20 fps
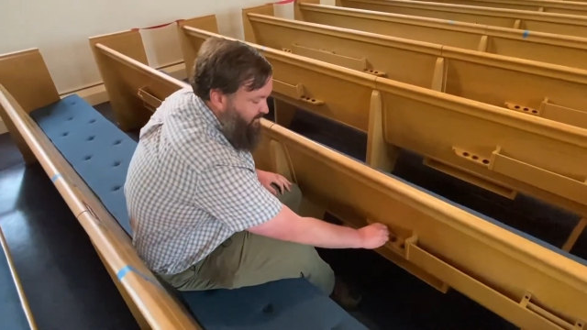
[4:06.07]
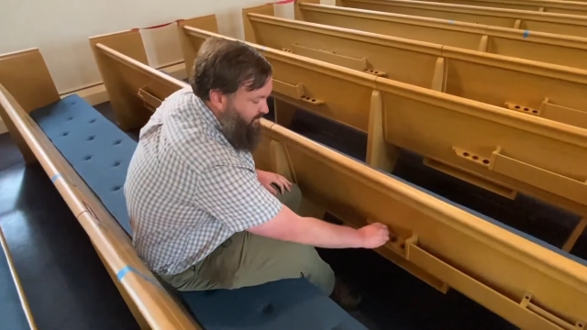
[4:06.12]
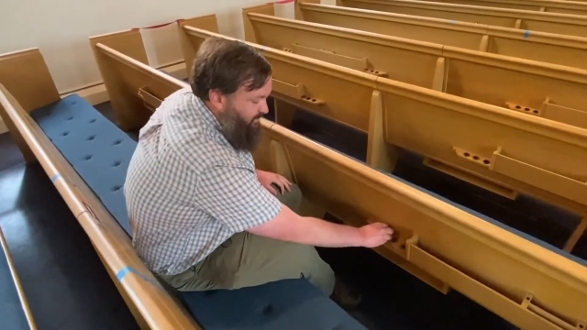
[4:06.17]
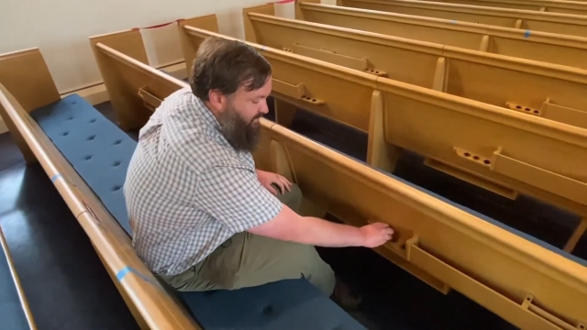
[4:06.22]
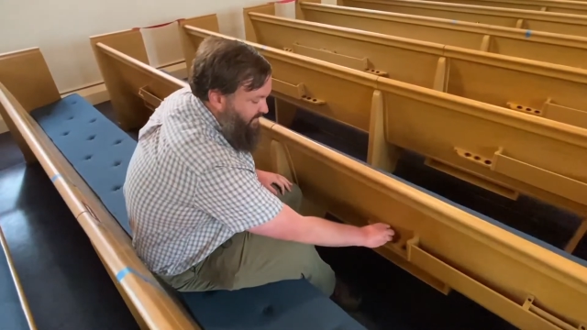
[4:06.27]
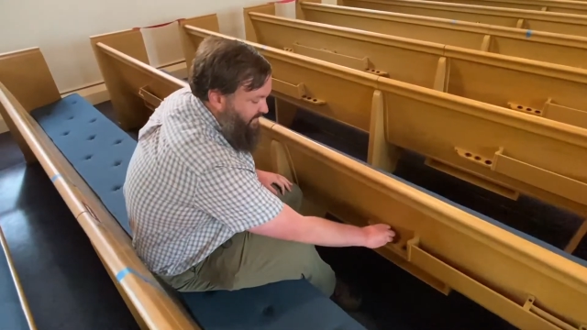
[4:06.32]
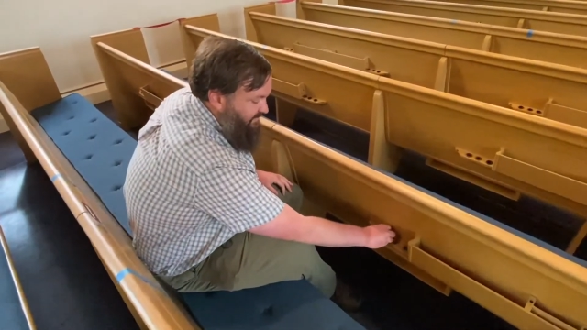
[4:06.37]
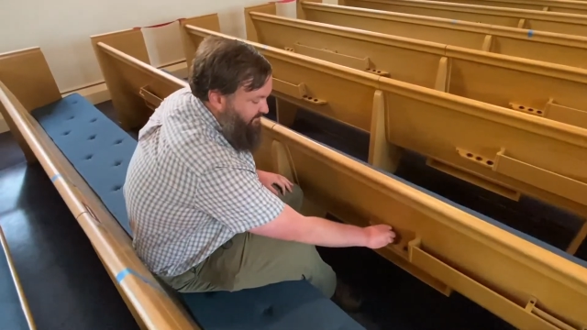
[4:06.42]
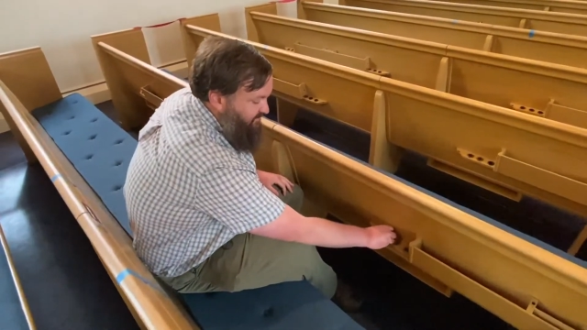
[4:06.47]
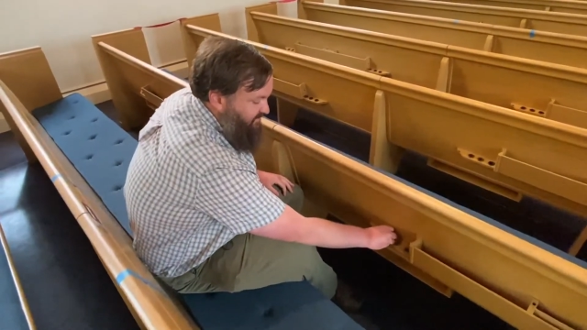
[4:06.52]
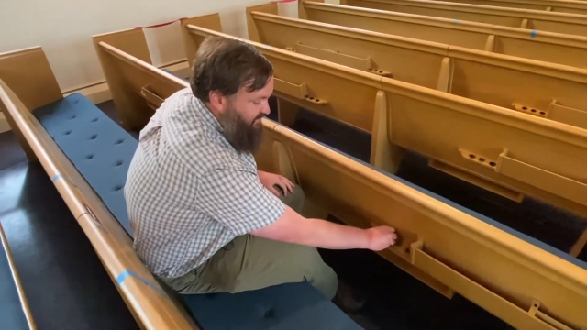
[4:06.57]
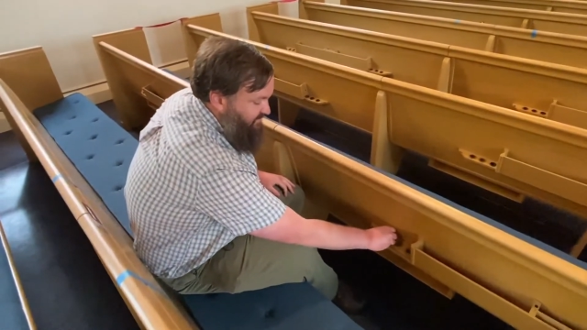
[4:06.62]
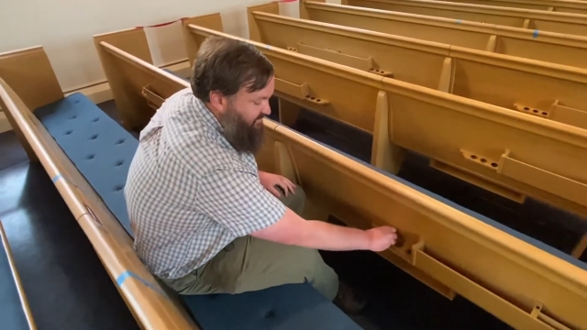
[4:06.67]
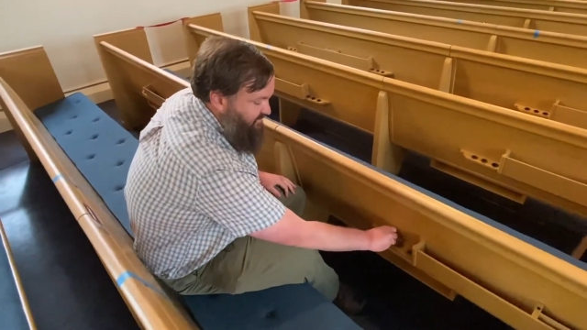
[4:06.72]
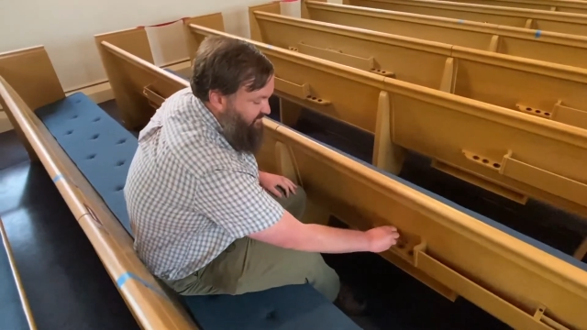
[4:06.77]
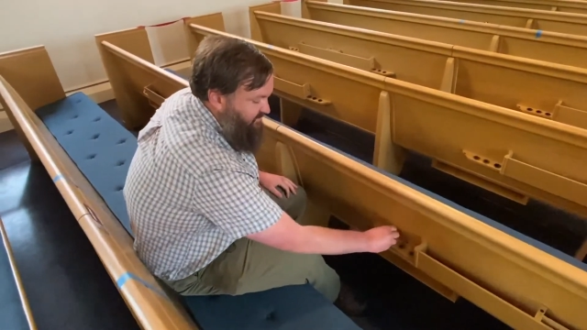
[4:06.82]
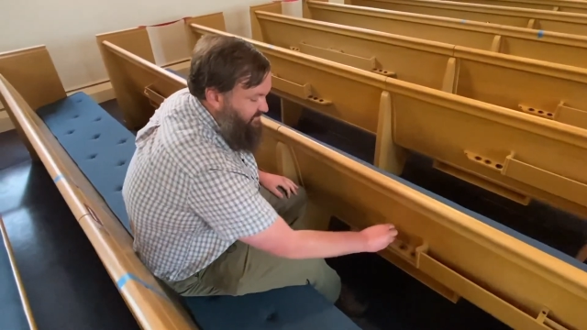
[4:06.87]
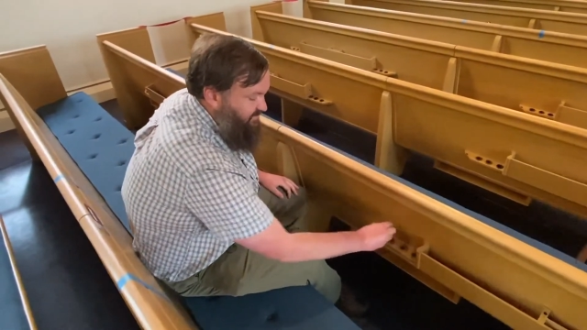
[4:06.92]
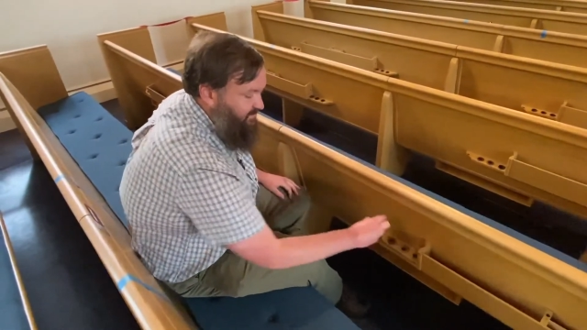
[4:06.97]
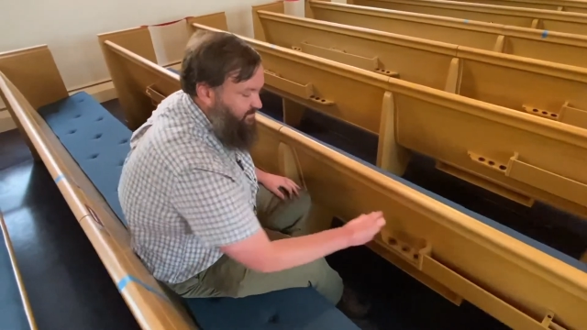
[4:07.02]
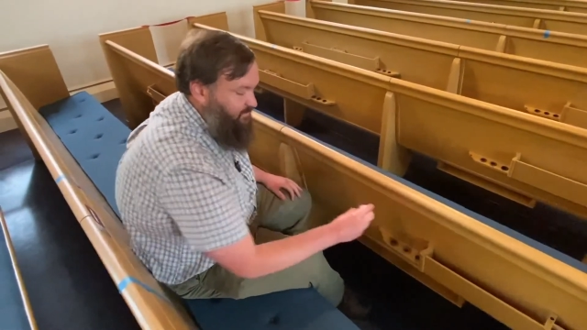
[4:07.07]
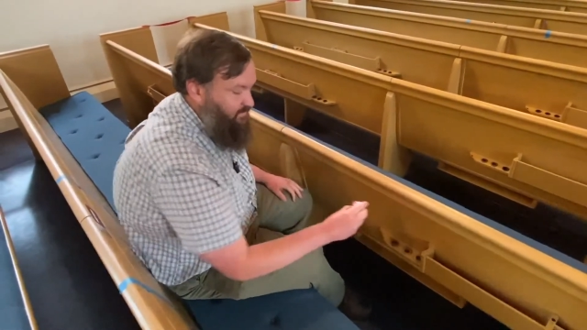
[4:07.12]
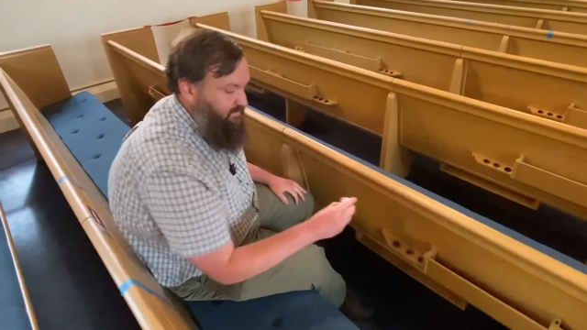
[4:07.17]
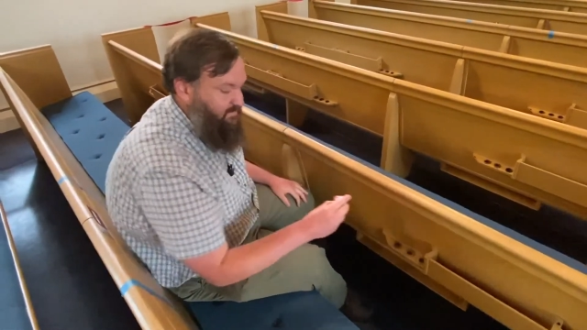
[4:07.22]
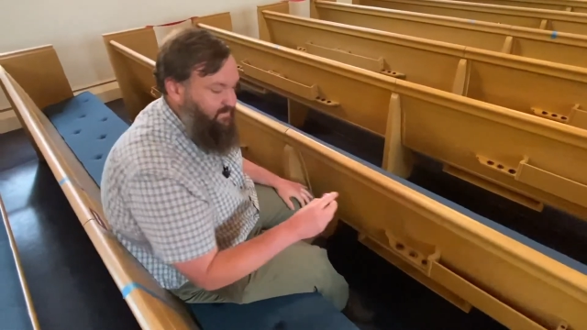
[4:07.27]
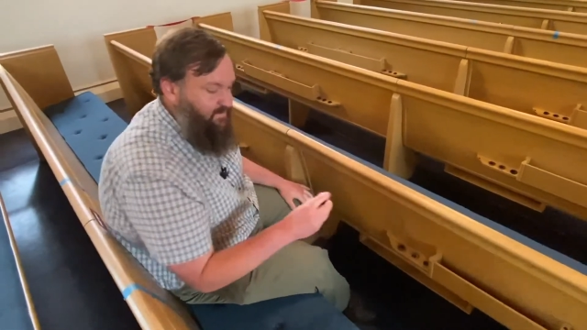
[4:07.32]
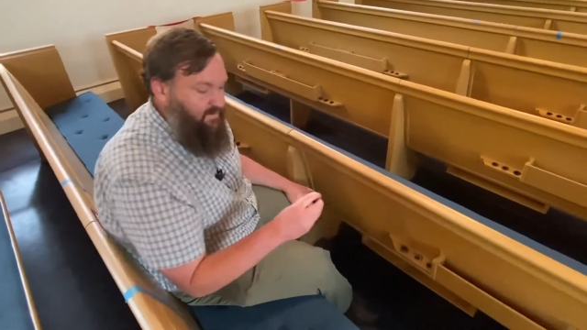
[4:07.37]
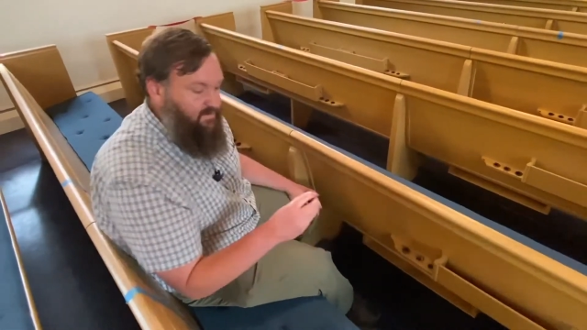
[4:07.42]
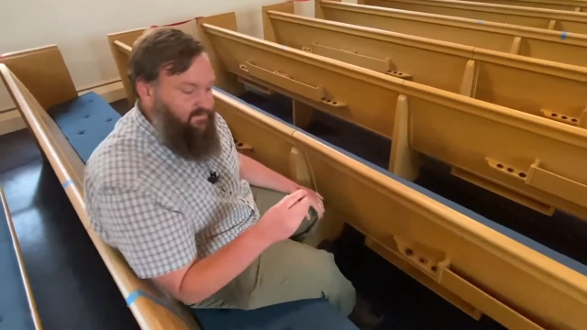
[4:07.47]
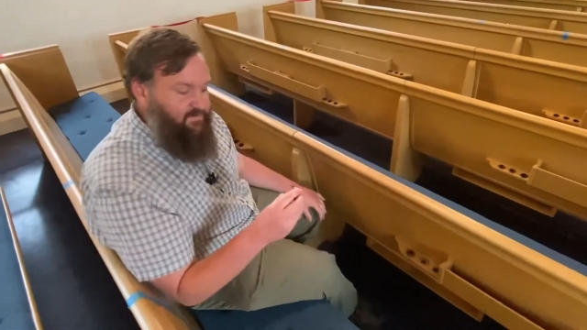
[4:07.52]
you'll have these
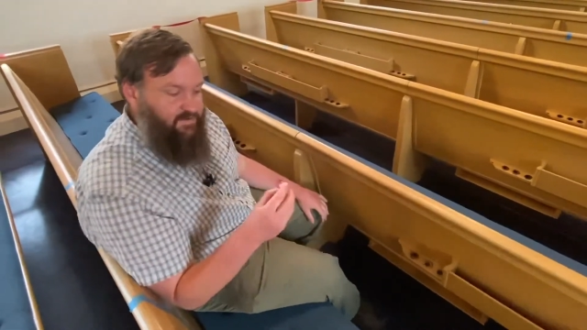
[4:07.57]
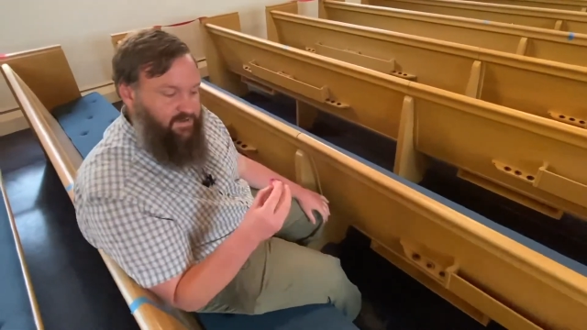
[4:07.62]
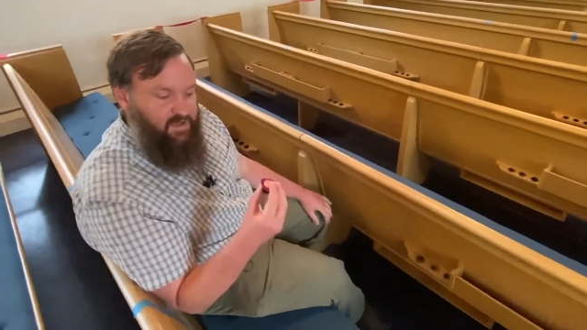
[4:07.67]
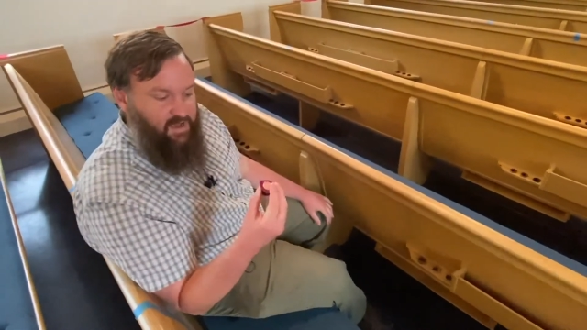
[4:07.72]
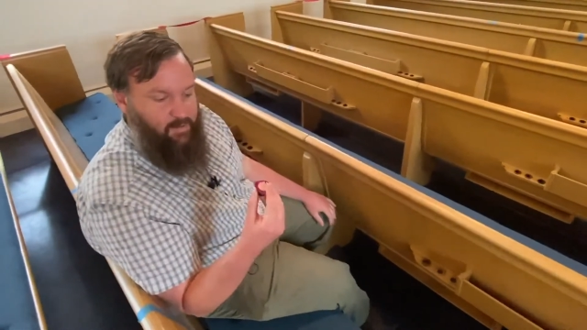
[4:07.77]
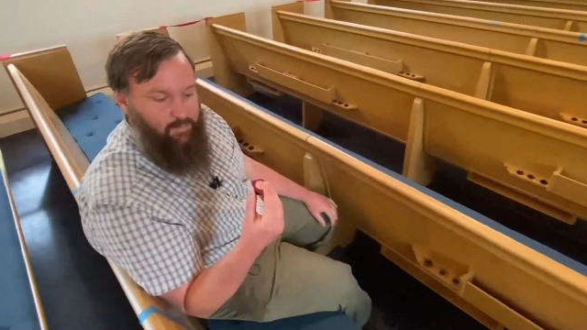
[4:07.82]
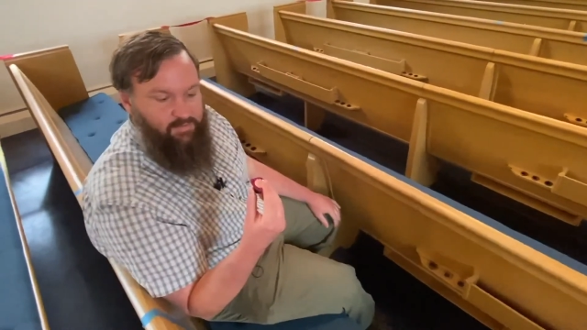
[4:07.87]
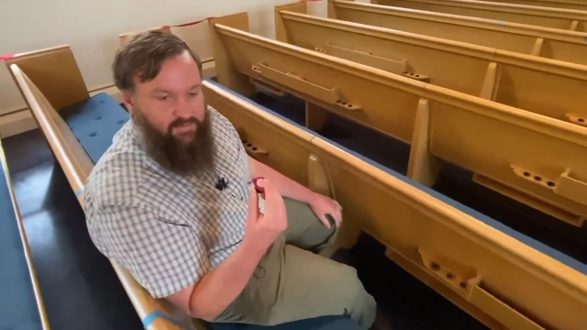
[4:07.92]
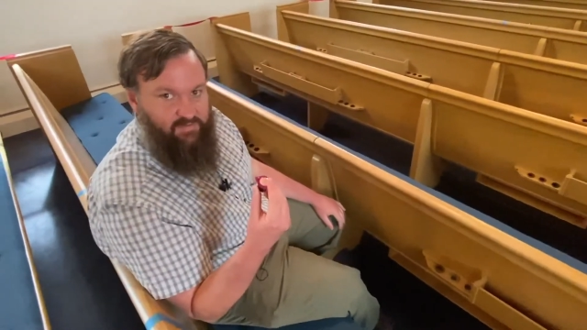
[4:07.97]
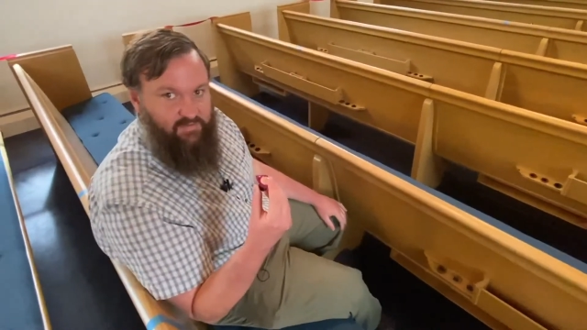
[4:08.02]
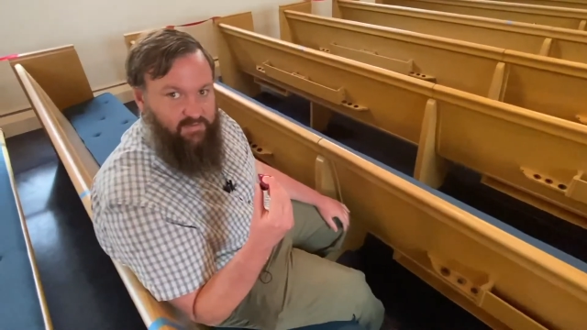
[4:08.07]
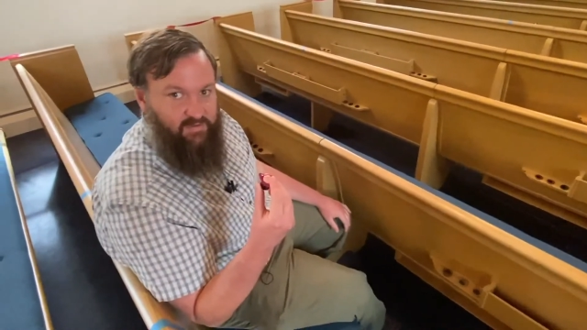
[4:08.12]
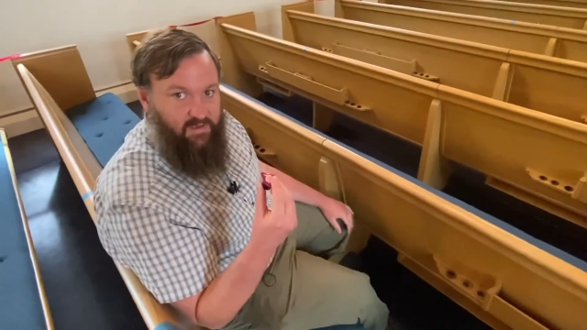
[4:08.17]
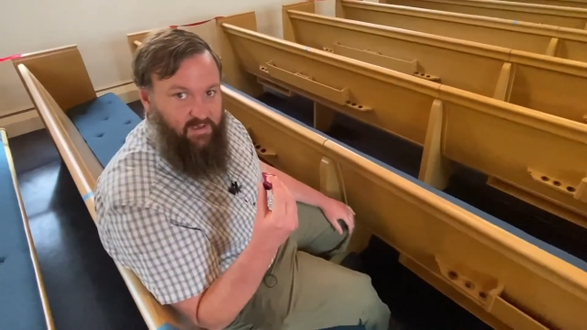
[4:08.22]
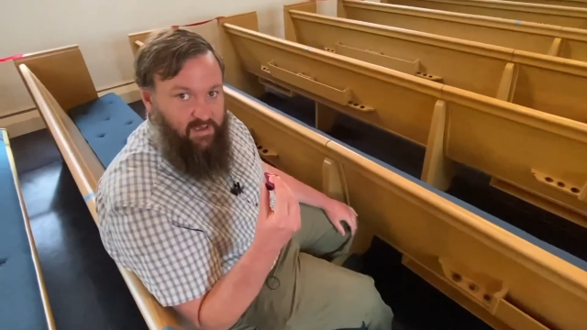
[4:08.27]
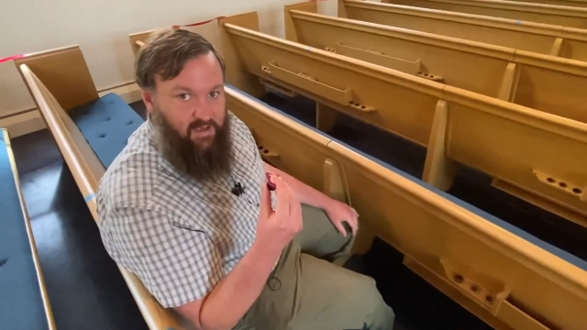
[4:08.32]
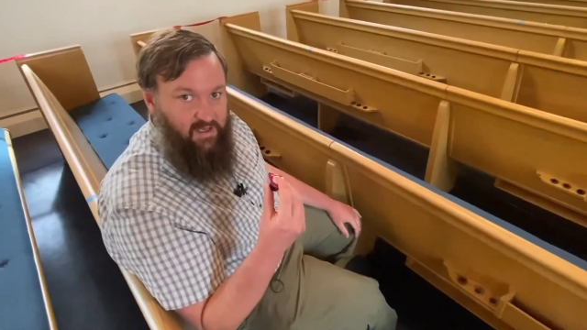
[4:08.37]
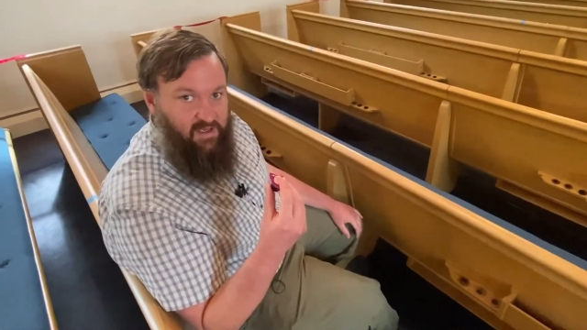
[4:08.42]
single-serve cups